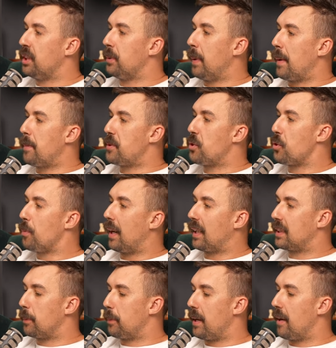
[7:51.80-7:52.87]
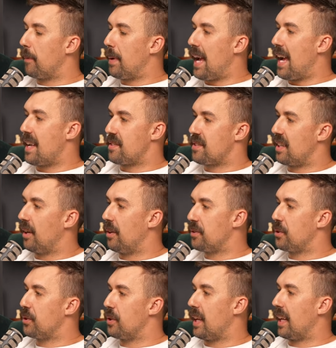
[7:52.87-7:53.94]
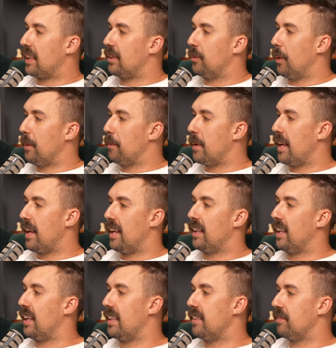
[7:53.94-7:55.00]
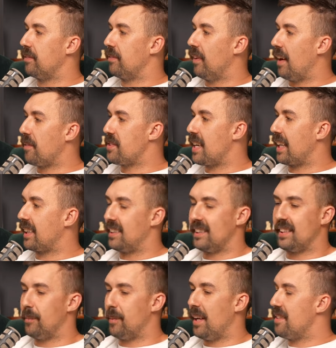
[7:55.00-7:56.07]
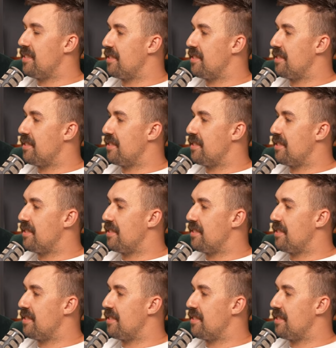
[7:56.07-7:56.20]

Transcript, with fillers: yep. paid me two bucks a pair of pants, and I would do like one pair like in five seconds. I'm like, this is